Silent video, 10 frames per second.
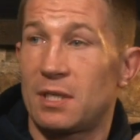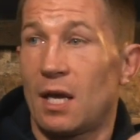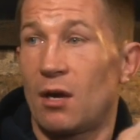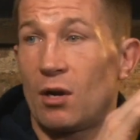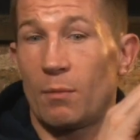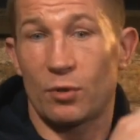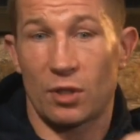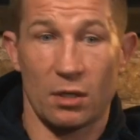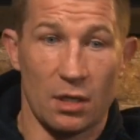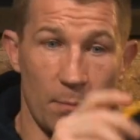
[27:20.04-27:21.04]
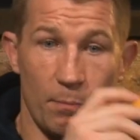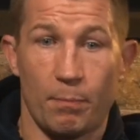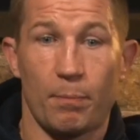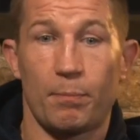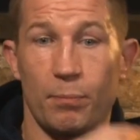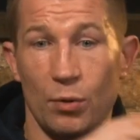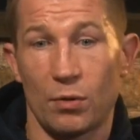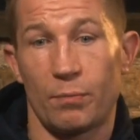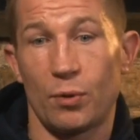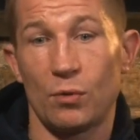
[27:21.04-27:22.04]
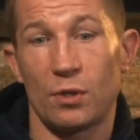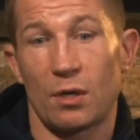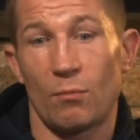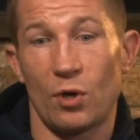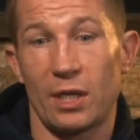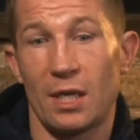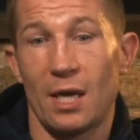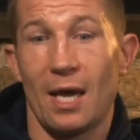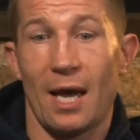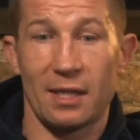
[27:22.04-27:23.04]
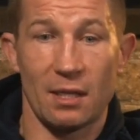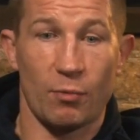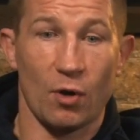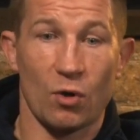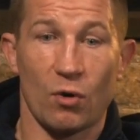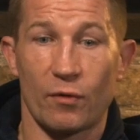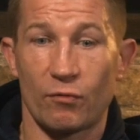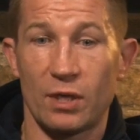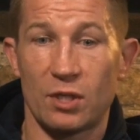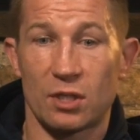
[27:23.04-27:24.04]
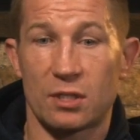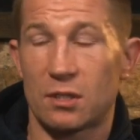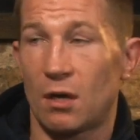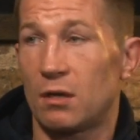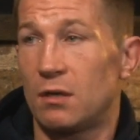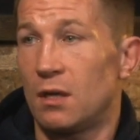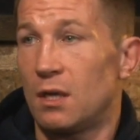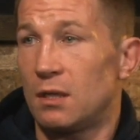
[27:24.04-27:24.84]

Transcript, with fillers: together, they put their, they po pooled their money and they brought over Regis Son.